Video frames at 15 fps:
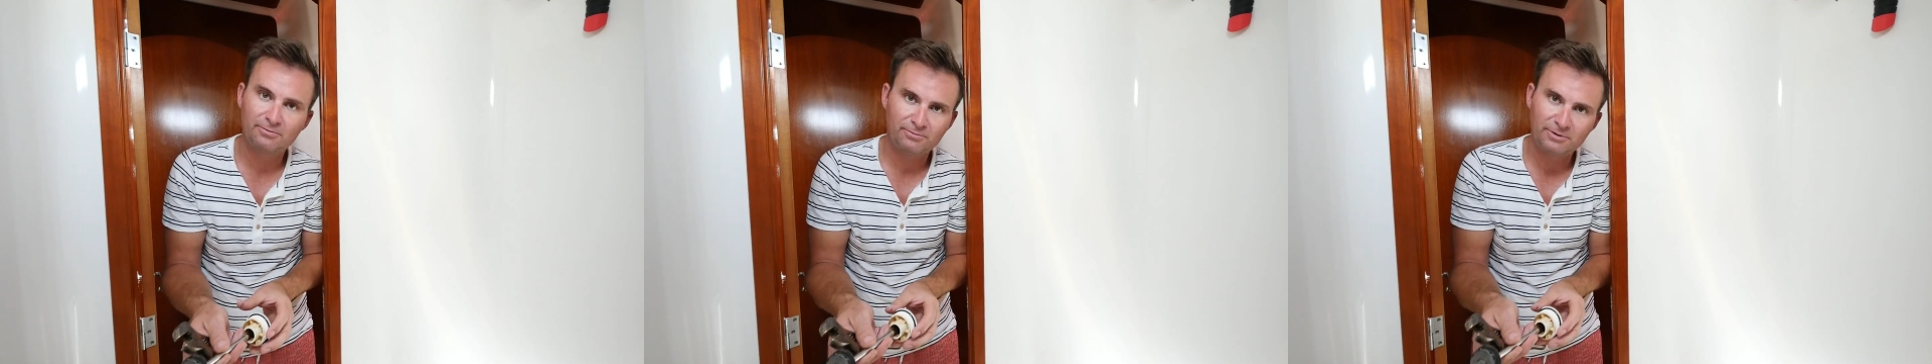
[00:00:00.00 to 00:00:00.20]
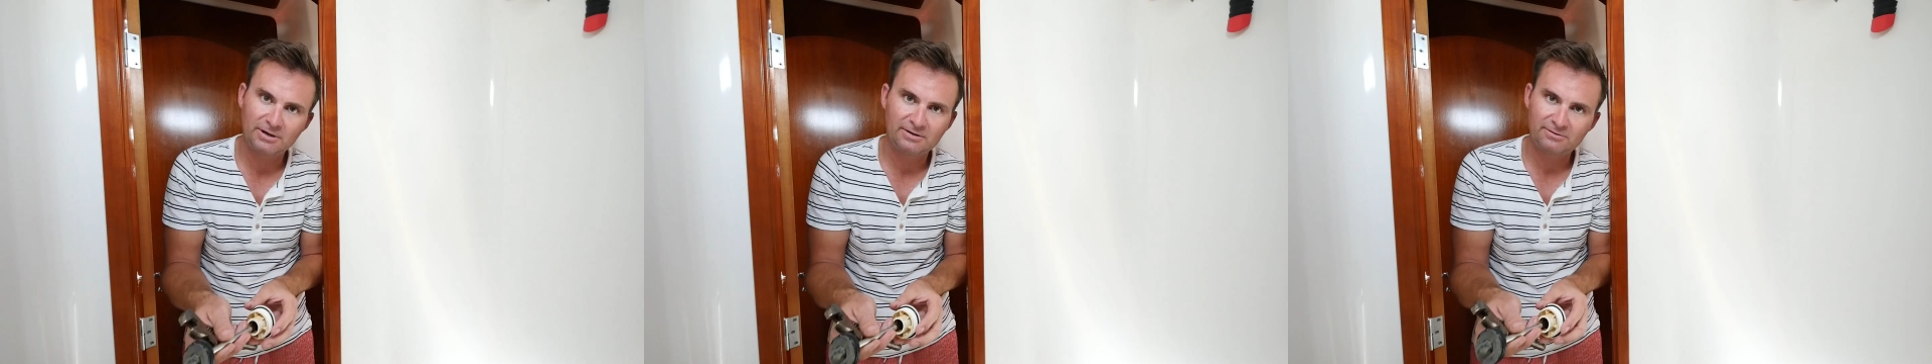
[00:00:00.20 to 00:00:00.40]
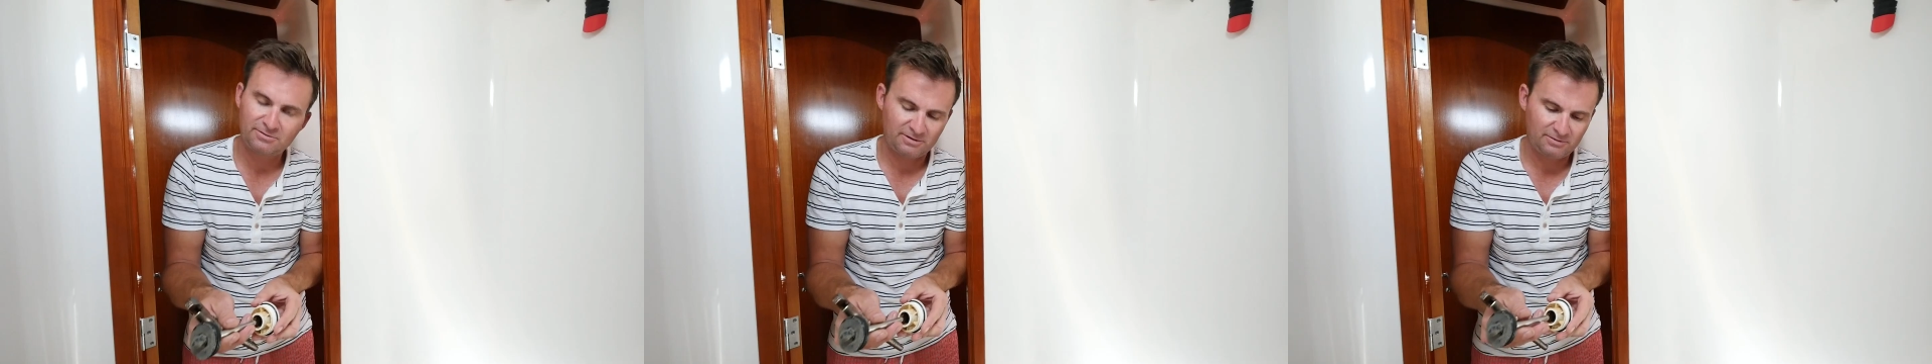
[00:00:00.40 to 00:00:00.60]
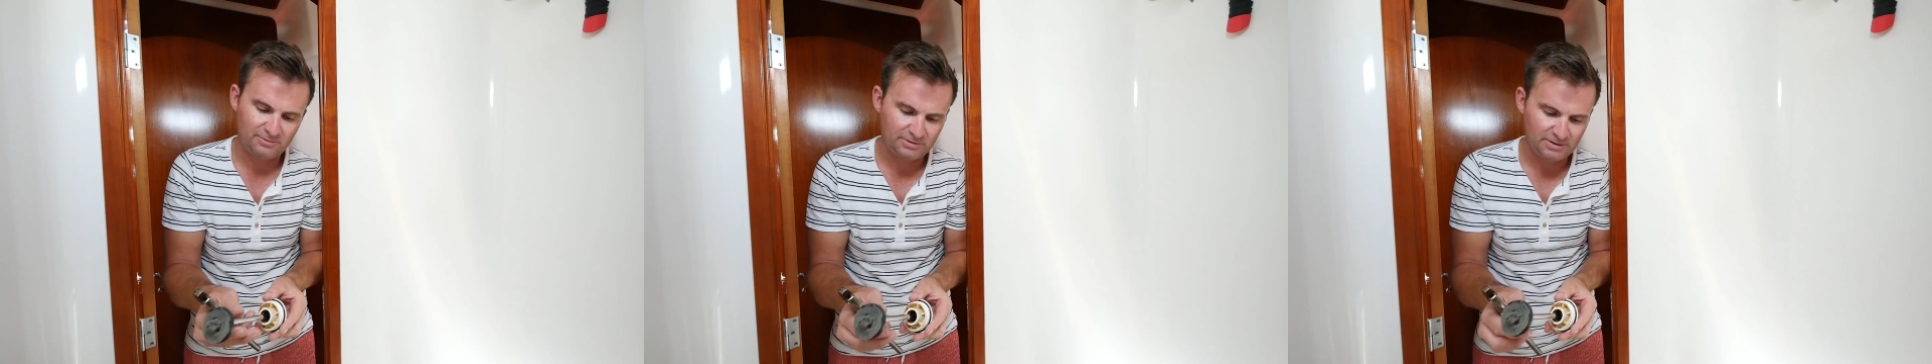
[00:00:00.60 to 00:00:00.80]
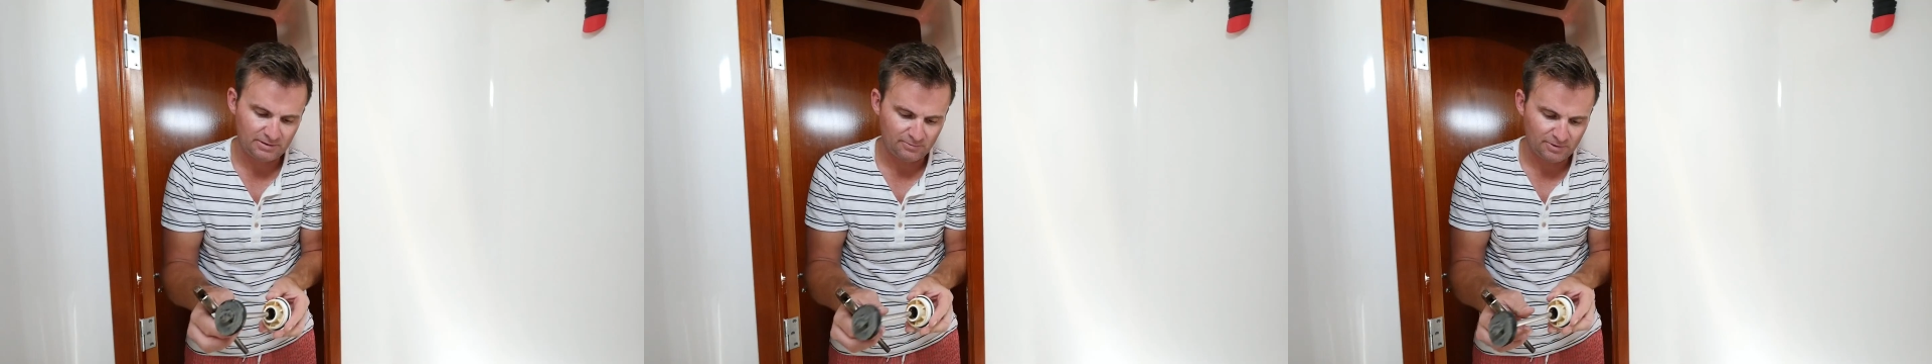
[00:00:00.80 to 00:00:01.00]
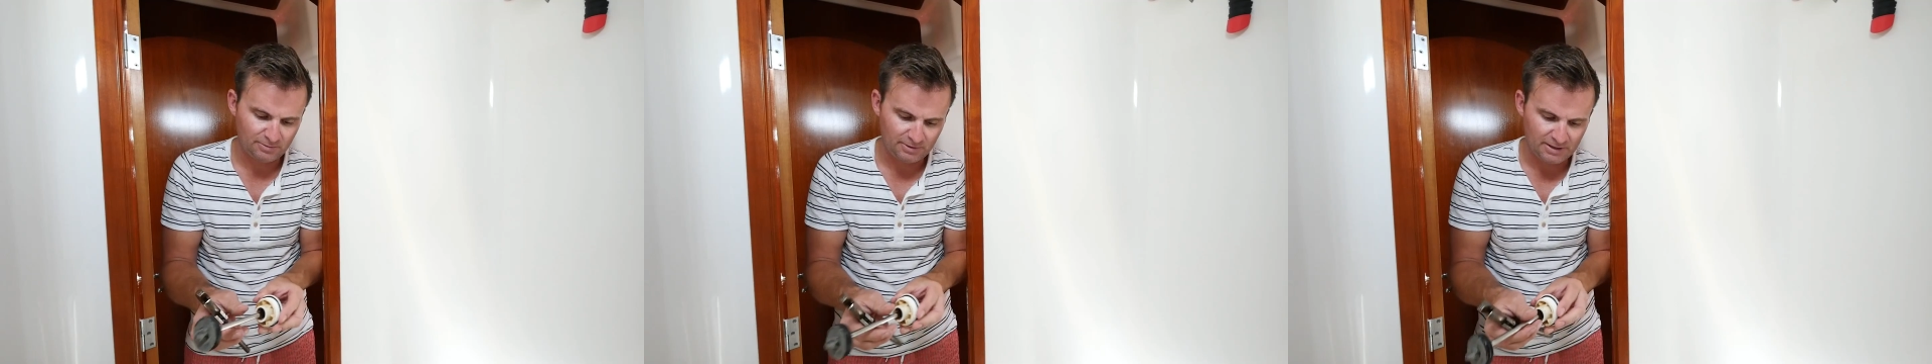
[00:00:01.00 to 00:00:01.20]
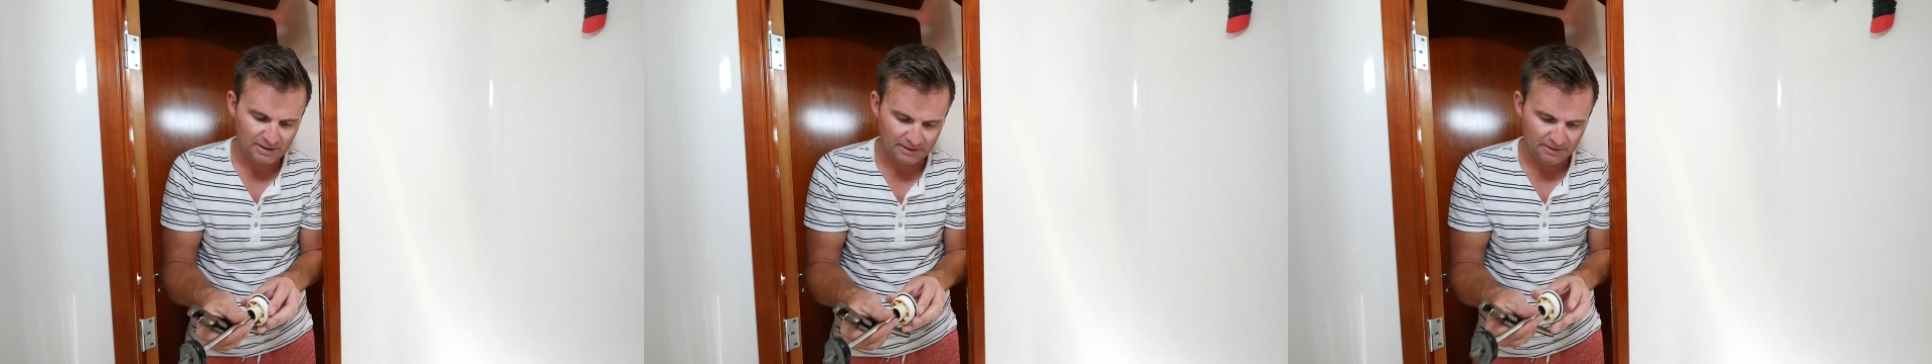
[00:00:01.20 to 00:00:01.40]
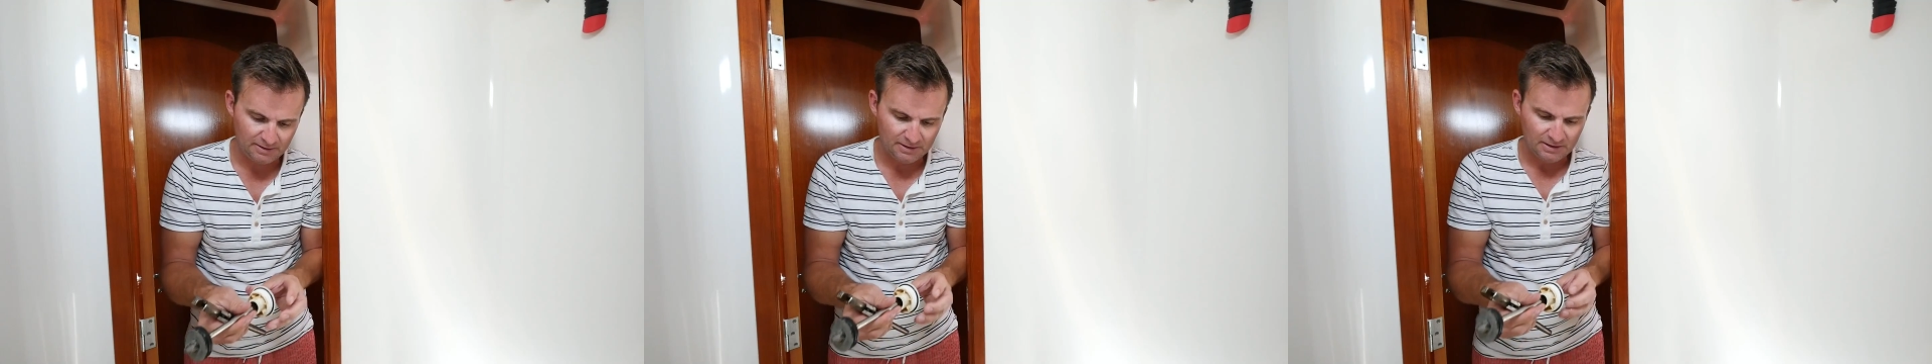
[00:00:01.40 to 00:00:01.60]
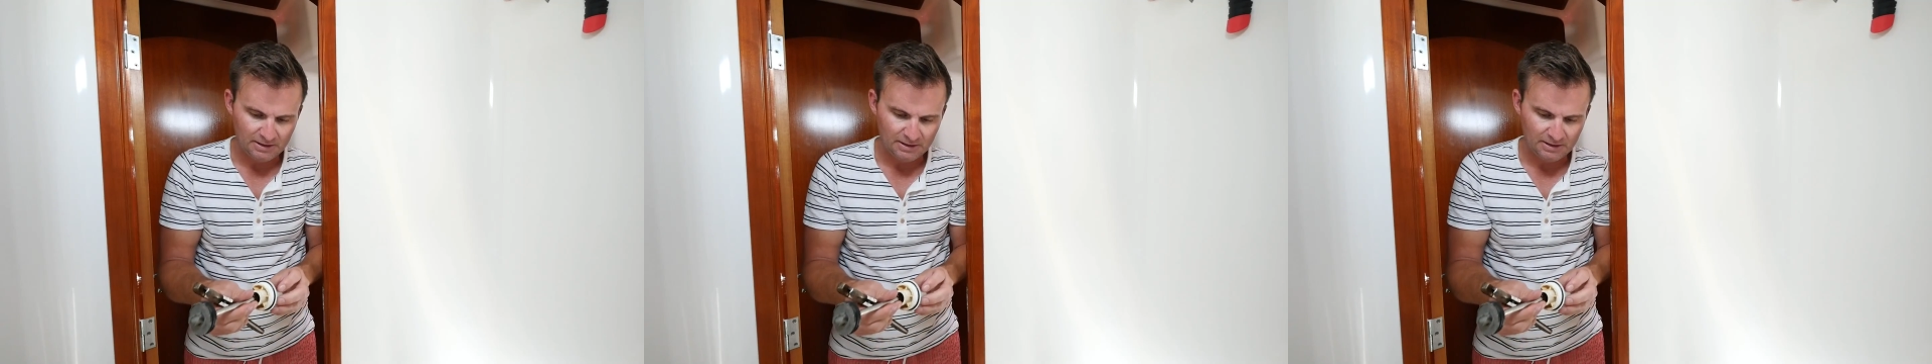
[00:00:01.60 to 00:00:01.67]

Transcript: rings and everything while we're at it.